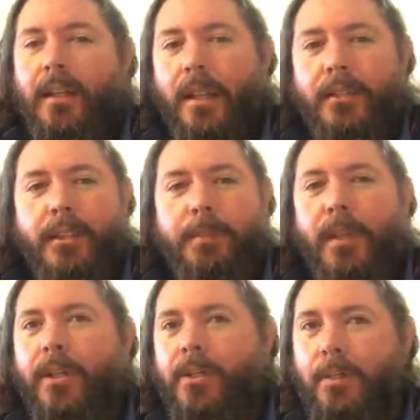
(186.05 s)
Now, just
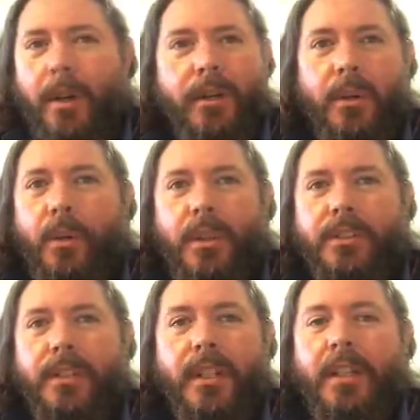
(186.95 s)
because you bought a
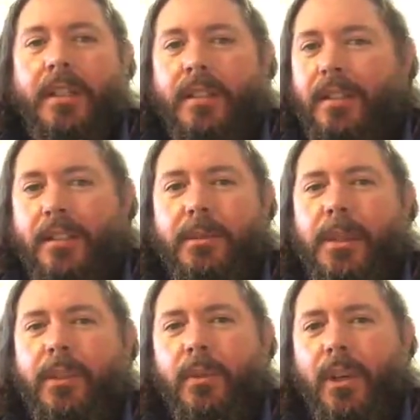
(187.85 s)
course doesn't
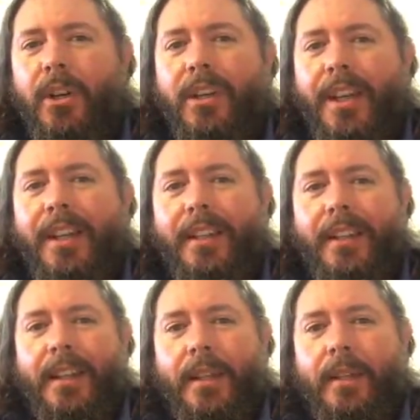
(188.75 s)
mean you learned
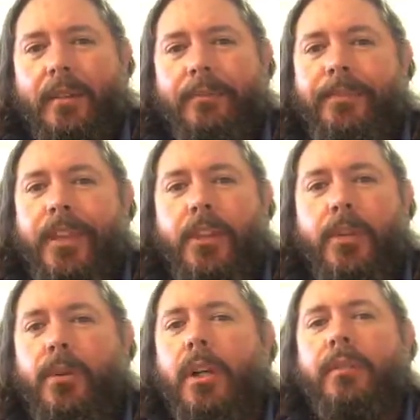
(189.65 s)
anything.
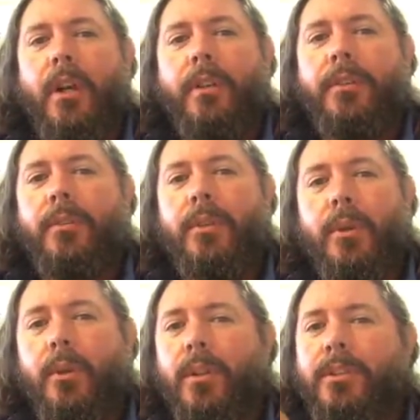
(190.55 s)
You could have gone through the
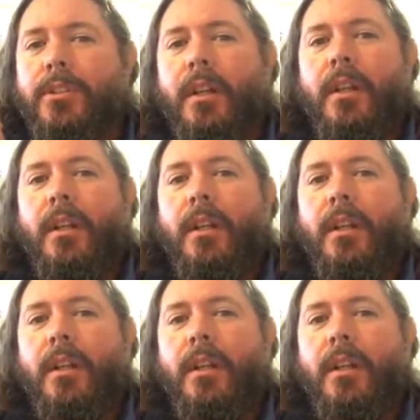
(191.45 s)
course,